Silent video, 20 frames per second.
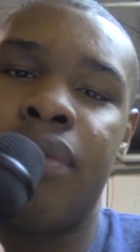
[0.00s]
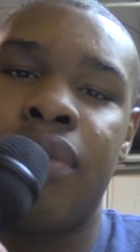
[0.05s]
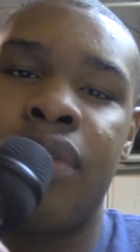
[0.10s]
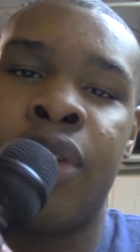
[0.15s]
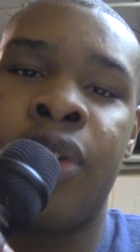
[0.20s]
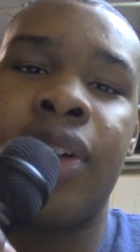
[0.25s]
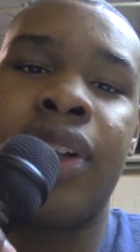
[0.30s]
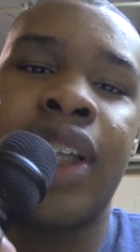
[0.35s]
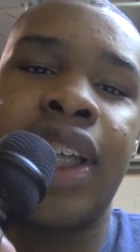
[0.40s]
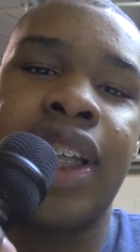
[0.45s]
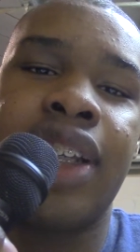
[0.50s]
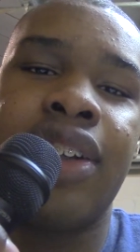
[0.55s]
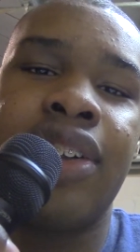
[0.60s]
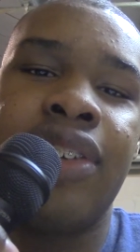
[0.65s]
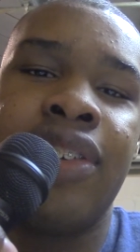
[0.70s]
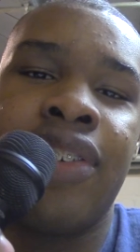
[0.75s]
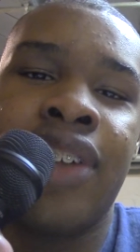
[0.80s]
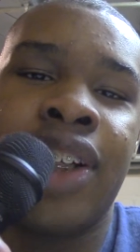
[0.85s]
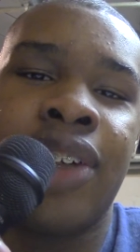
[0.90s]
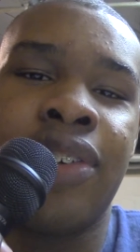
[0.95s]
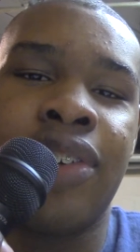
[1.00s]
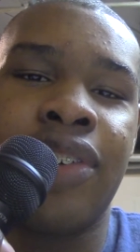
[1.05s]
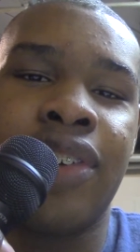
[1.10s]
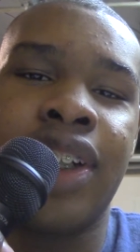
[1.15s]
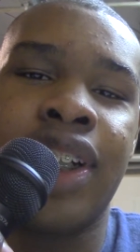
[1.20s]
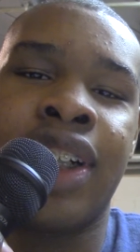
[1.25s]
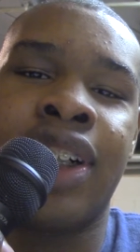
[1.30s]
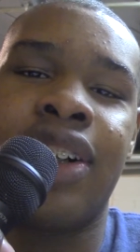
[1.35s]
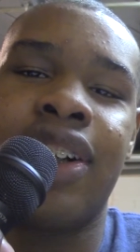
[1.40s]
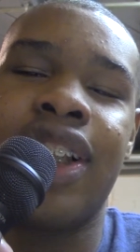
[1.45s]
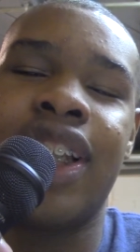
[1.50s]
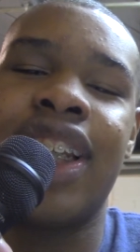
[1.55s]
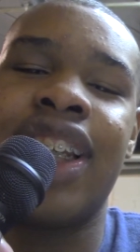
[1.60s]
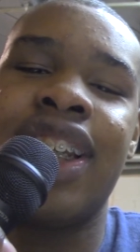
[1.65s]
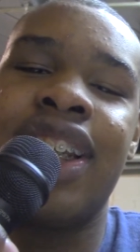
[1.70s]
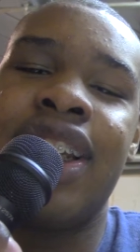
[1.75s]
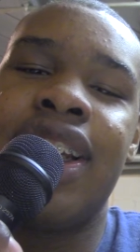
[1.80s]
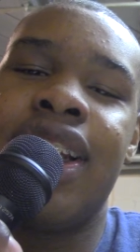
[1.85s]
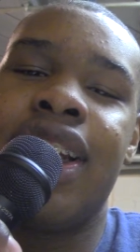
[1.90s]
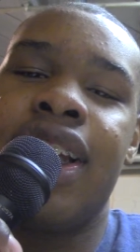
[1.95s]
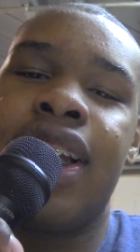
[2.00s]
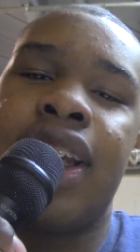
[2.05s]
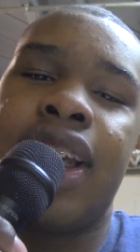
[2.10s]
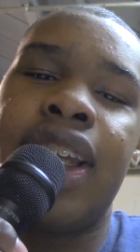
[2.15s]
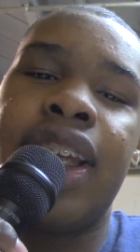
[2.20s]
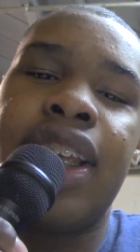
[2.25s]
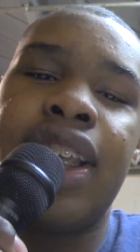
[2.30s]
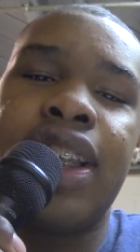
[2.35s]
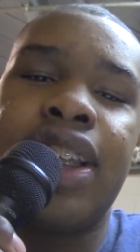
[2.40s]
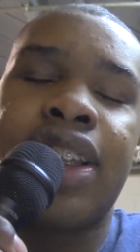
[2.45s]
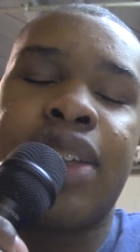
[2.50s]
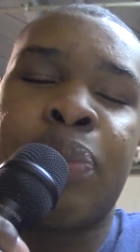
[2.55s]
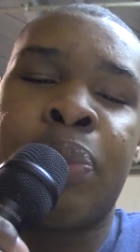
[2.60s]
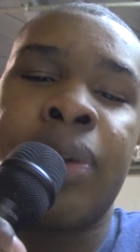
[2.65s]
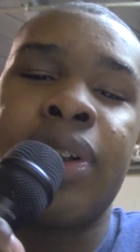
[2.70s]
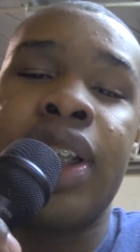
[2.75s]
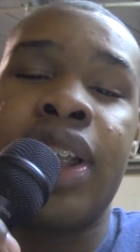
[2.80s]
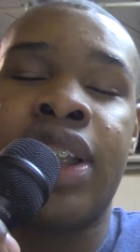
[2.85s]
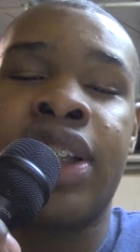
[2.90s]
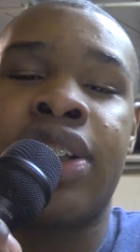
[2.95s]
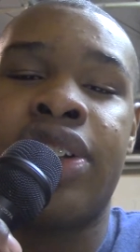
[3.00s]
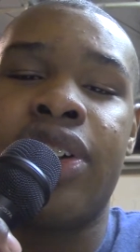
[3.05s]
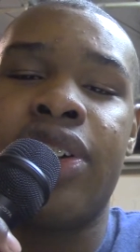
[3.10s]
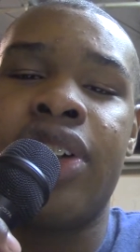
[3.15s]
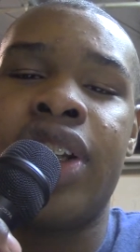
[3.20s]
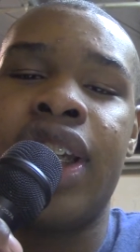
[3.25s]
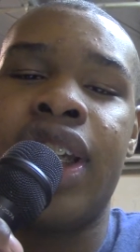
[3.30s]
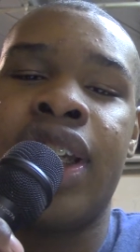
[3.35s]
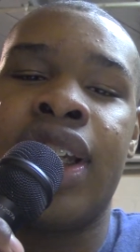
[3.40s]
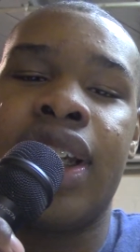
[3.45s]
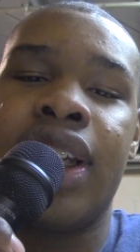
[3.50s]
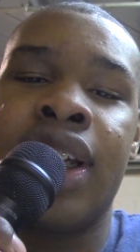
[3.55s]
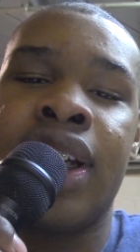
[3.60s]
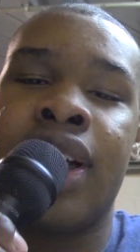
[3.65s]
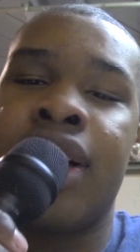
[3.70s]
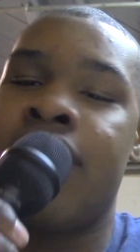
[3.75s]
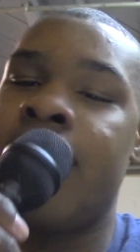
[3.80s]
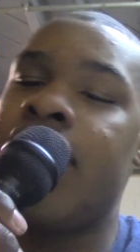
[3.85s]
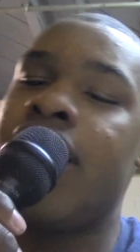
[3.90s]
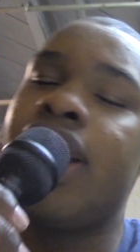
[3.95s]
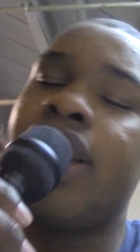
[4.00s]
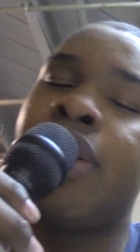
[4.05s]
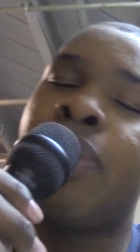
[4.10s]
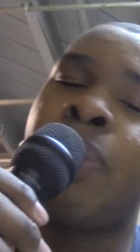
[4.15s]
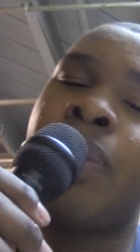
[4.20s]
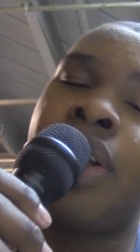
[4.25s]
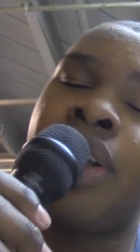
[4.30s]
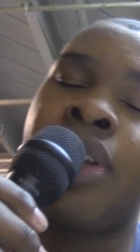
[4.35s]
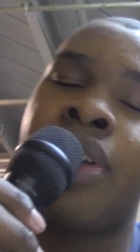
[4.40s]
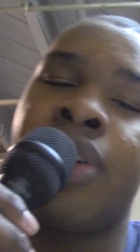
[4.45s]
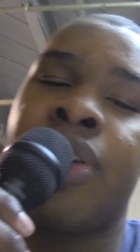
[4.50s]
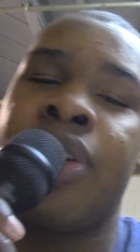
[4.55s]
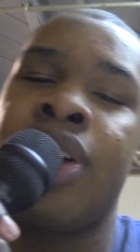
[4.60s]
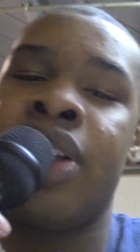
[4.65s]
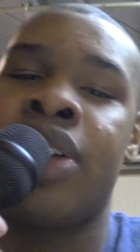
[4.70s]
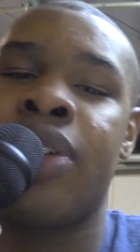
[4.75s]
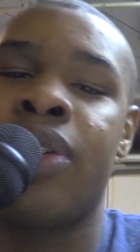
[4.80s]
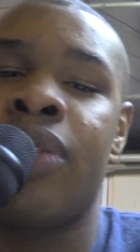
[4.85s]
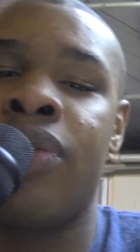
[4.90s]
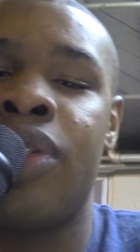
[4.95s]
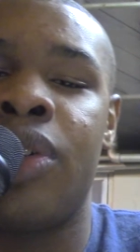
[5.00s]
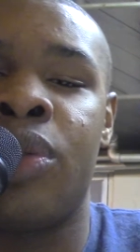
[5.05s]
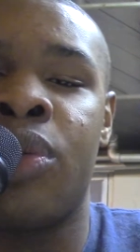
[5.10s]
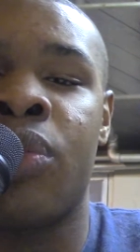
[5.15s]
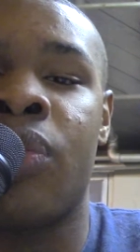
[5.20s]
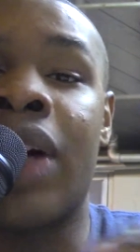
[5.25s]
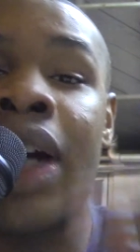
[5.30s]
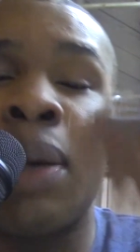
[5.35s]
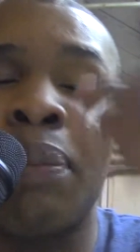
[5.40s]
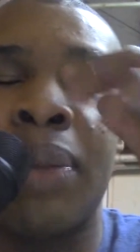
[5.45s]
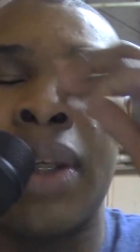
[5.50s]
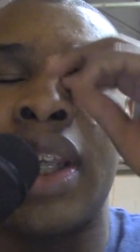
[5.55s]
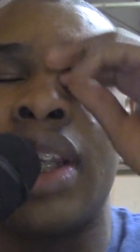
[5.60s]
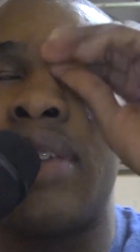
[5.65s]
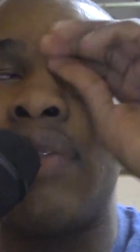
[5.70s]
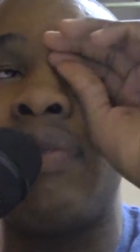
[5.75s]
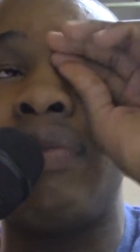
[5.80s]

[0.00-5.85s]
grill head, whatever you want to call it, is pretty sturdy. It is pretty sturdy, so if you drop it,